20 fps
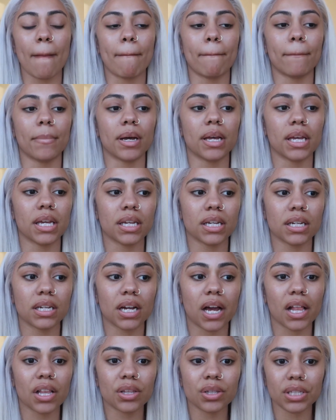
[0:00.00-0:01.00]
But
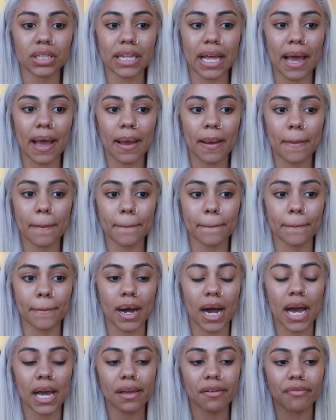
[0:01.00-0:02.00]
other than that,
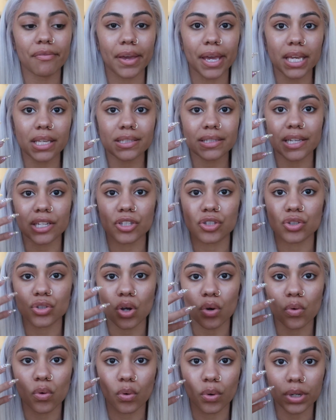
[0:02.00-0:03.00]
my face gets
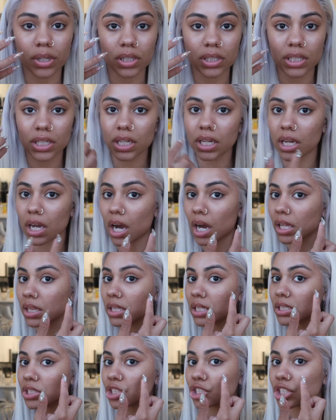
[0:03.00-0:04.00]
so oily.
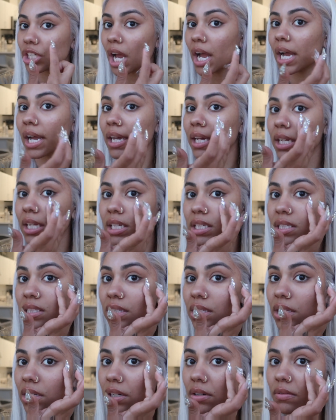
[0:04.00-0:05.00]
This shine is
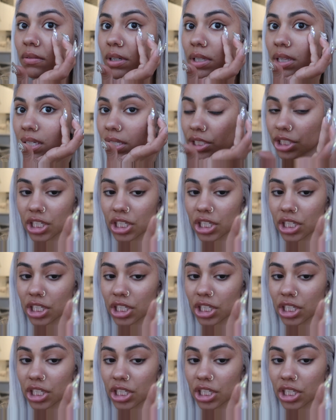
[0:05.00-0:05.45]
literally